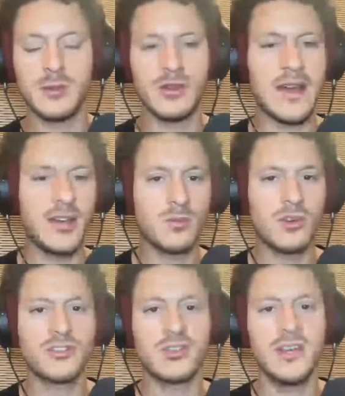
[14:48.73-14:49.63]
adding
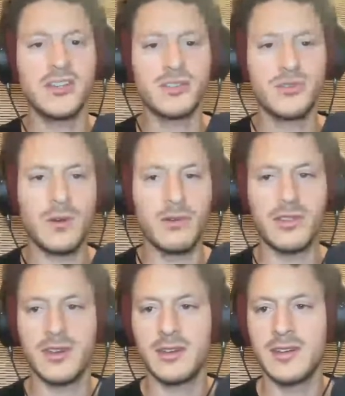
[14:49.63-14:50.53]
modulation to
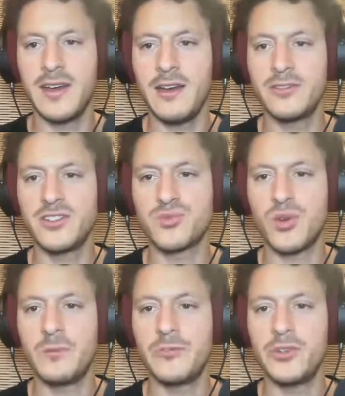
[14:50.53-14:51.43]
everything, they have these
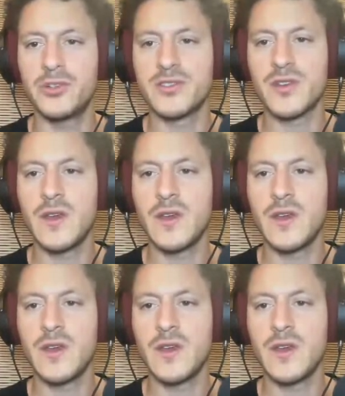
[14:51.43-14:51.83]
drum fills.